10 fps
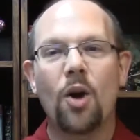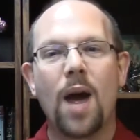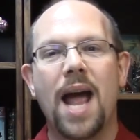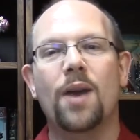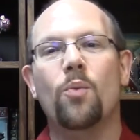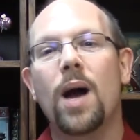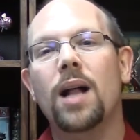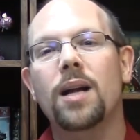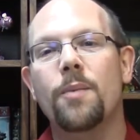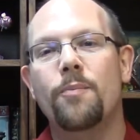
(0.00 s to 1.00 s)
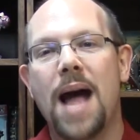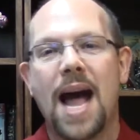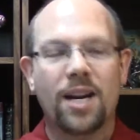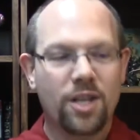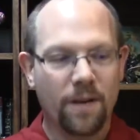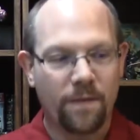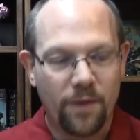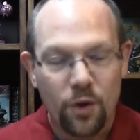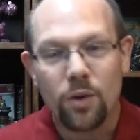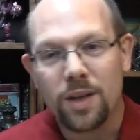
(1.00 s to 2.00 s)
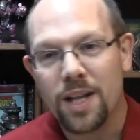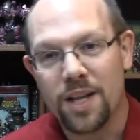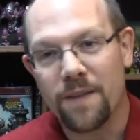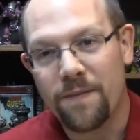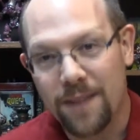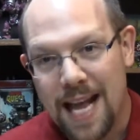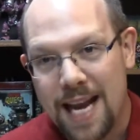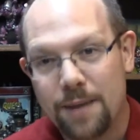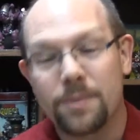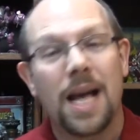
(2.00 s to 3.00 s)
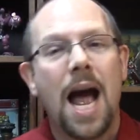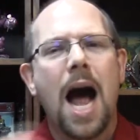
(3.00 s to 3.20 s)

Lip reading: and welcome back to Fuel the Flames.